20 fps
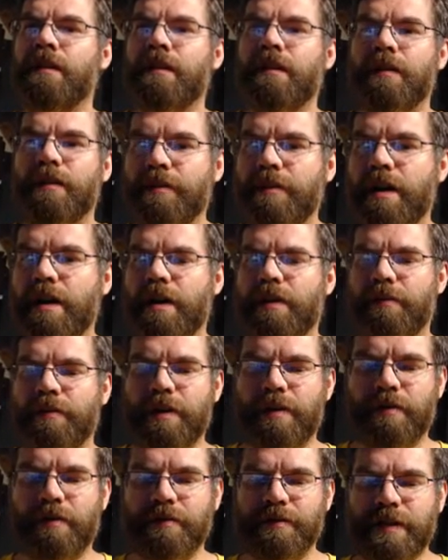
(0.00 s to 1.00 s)

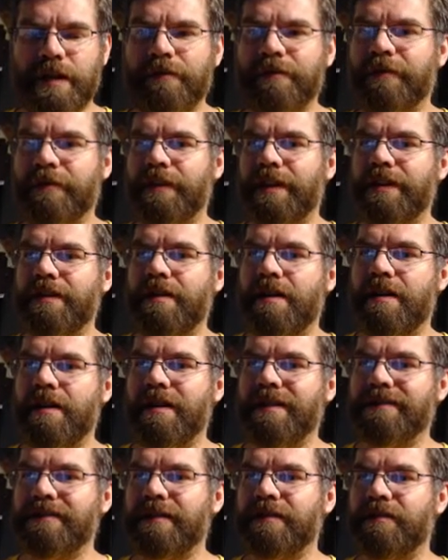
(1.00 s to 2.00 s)
No, definitely
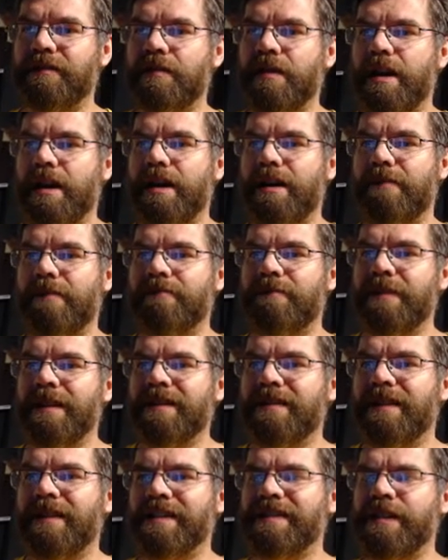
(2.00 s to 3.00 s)
not. And
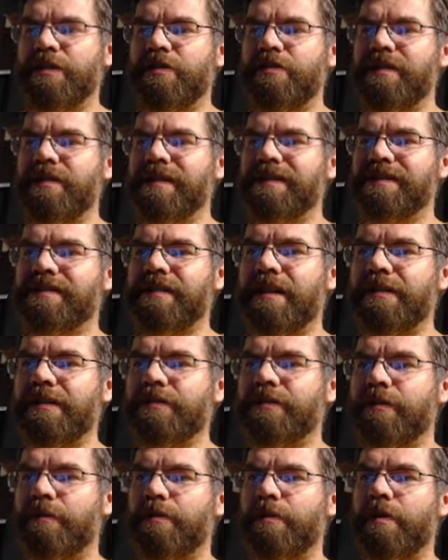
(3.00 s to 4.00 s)
I said, you didn't
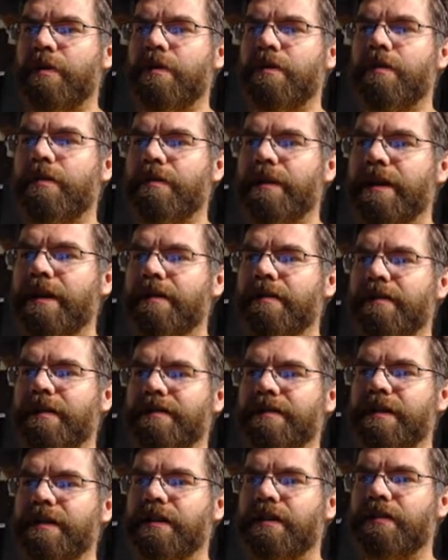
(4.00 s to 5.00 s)
start your pro career
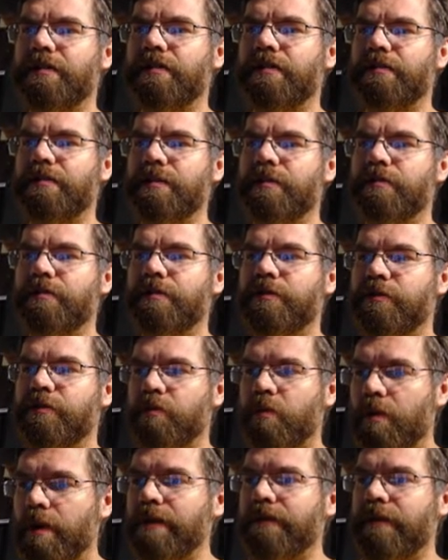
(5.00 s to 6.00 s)
until you were
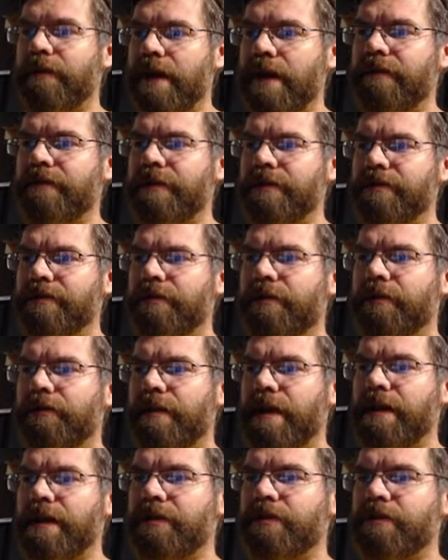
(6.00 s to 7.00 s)
25 years old,
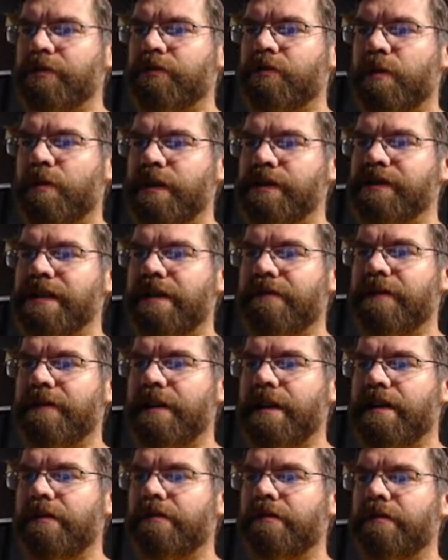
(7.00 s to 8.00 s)
right? Because you're 27
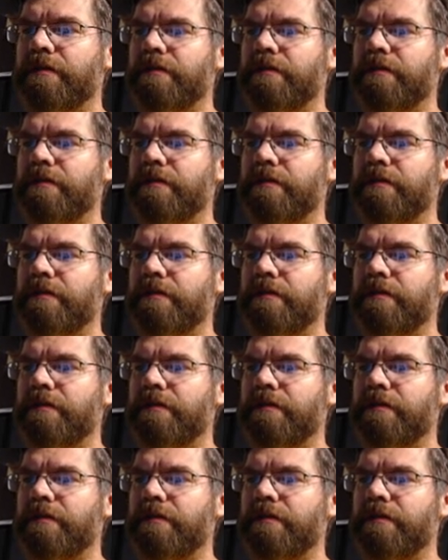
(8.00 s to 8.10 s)
now?